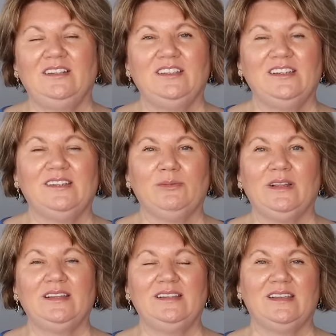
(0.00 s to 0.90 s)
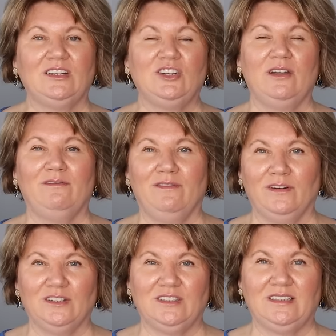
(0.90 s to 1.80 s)
It's just really such a
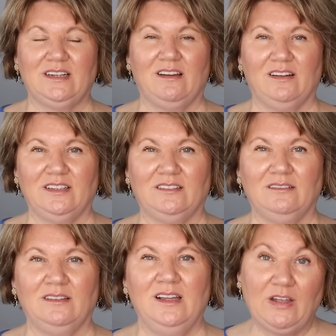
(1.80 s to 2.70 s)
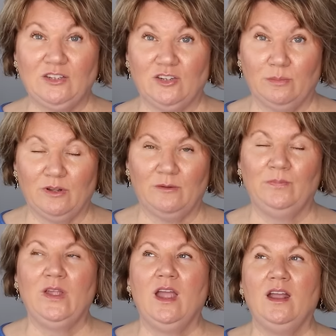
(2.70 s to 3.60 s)
versatile
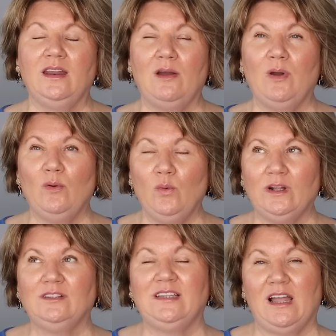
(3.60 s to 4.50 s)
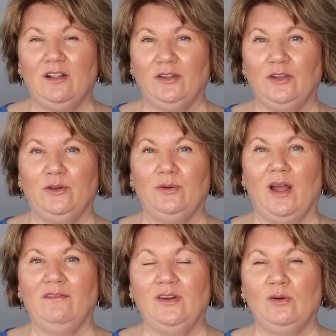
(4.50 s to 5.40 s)
vegetable. Now I will tell you,
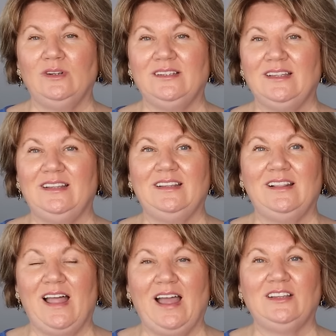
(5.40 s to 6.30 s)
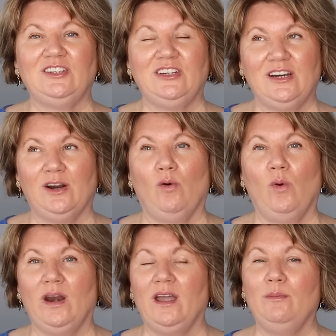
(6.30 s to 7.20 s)
I've noticed in the last year
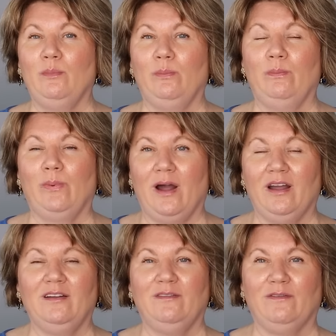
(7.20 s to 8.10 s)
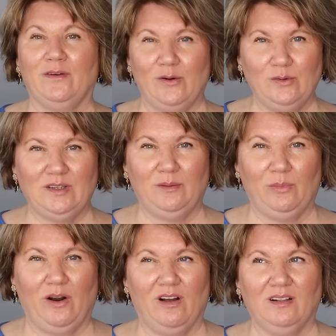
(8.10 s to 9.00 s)
when I buy frozen
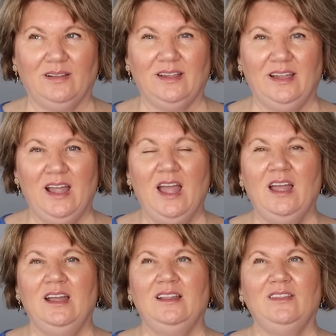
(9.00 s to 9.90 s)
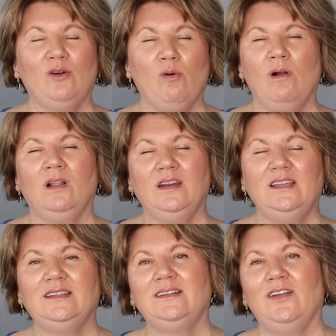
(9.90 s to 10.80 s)
broccoli, the
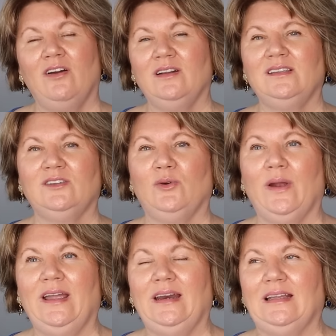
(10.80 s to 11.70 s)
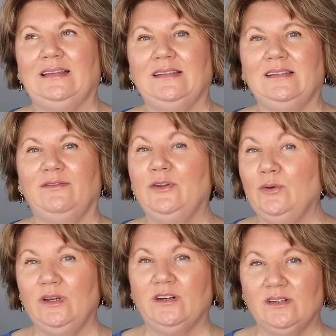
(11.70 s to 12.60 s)
quality is not as great as a
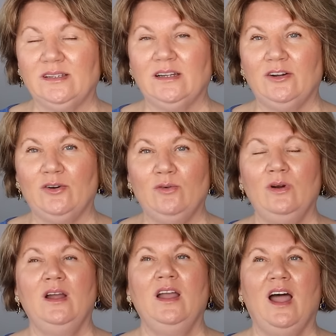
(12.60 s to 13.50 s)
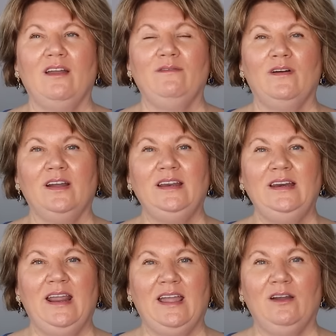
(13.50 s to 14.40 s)
few years ago. I
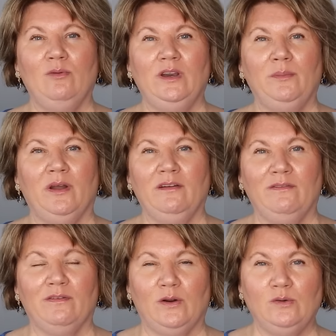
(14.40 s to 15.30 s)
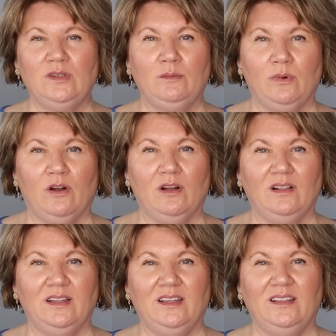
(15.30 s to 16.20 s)
find now when you buy frozen
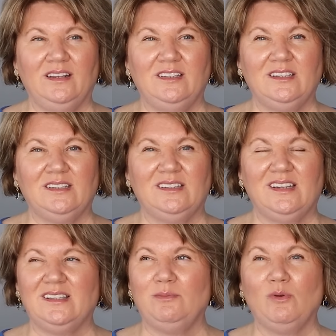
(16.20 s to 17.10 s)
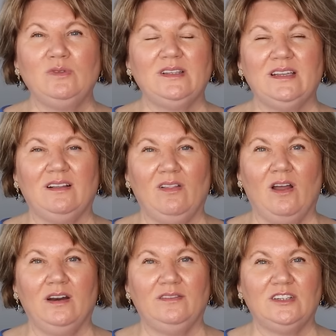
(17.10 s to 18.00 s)
broccoli, they just, it's mostly a
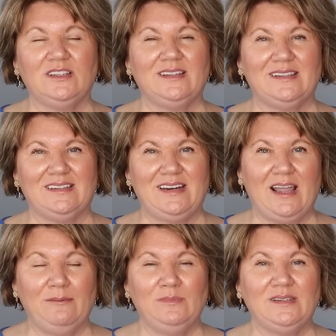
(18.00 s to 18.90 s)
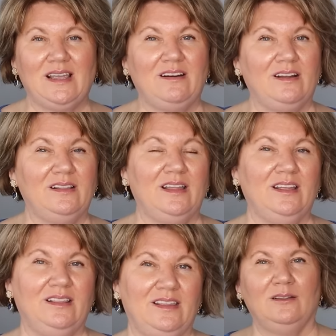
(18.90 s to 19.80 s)
lot of just the stems and I
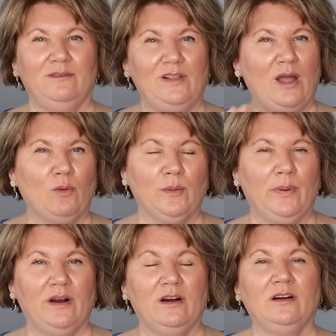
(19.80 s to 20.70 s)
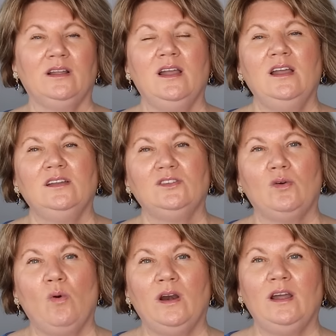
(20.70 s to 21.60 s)
like the flower part.
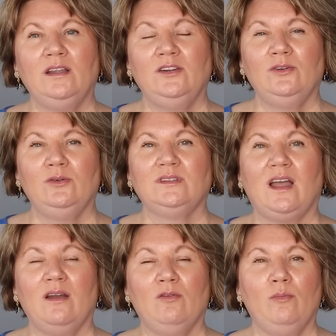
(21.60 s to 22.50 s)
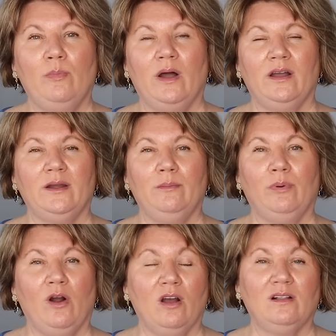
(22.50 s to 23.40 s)
So what I do is I will buy
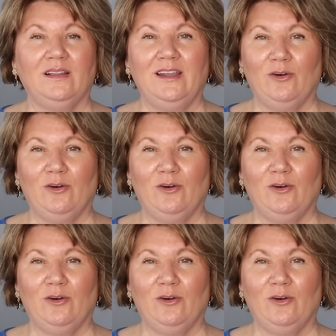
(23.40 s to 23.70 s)
broccoli